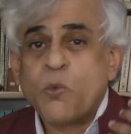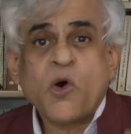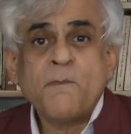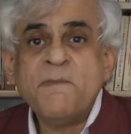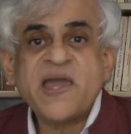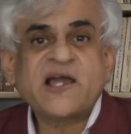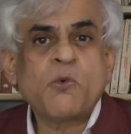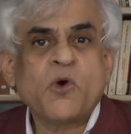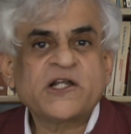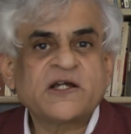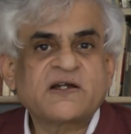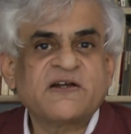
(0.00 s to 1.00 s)
the
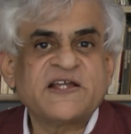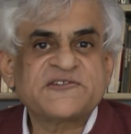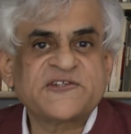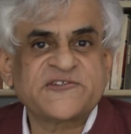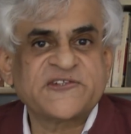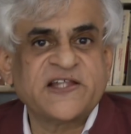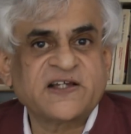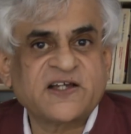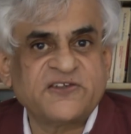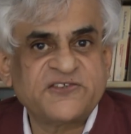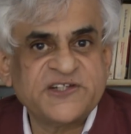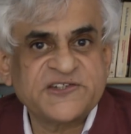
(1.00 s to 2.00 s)
mega water crisis that
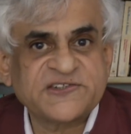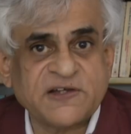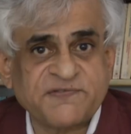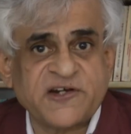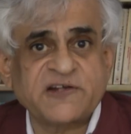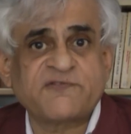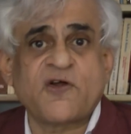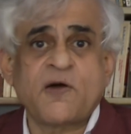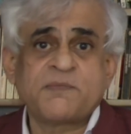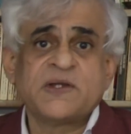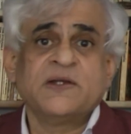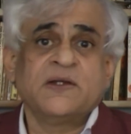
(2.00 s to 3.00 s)
the country is suffering
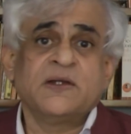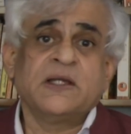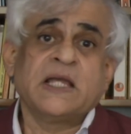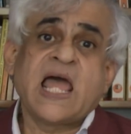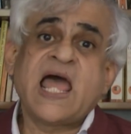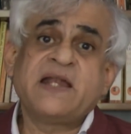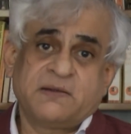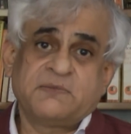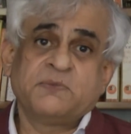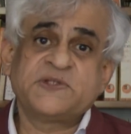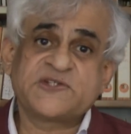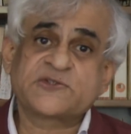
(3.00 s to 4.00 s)
from,
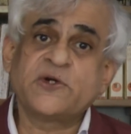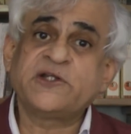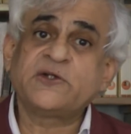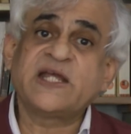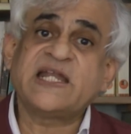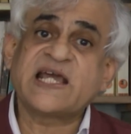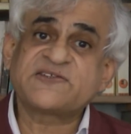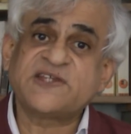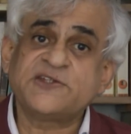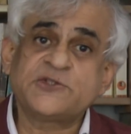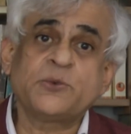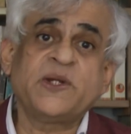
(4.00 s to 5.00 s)
and which is going to get
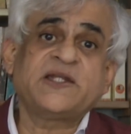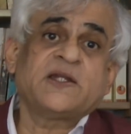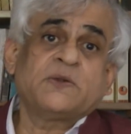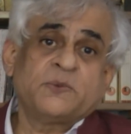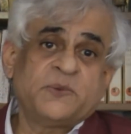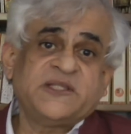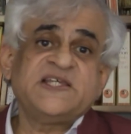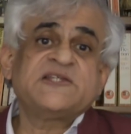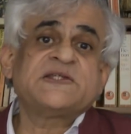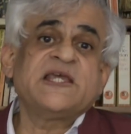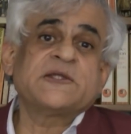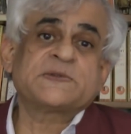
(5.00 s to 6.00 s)
accentuated with
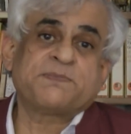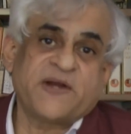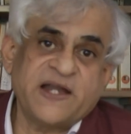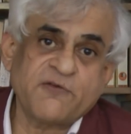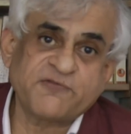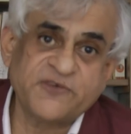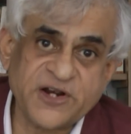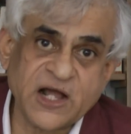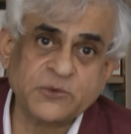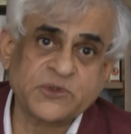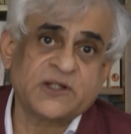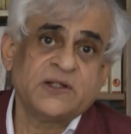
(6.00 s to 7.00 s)
the spread of
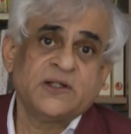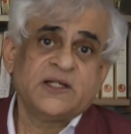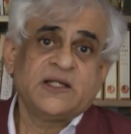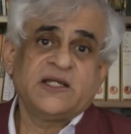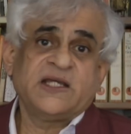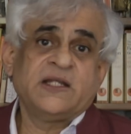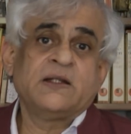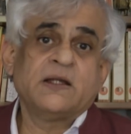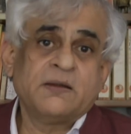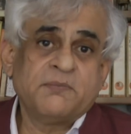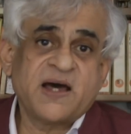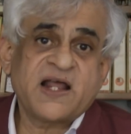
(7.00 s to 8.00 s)
drought
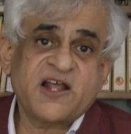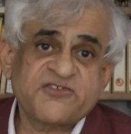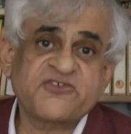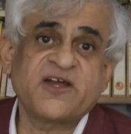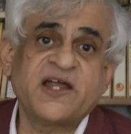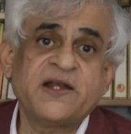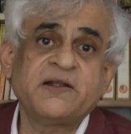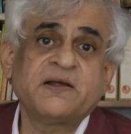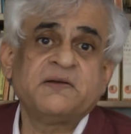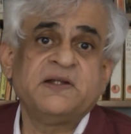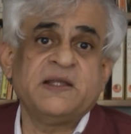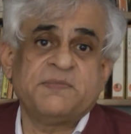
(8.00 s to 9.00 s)
in Maharashtra
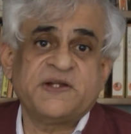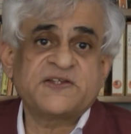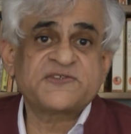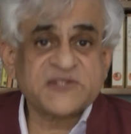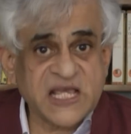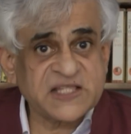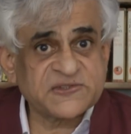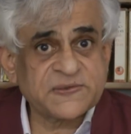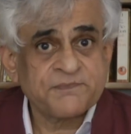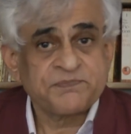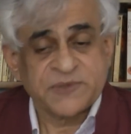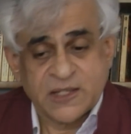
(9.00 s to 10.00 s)
and neighboring
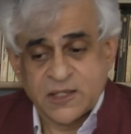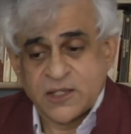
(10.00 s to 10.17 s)
states.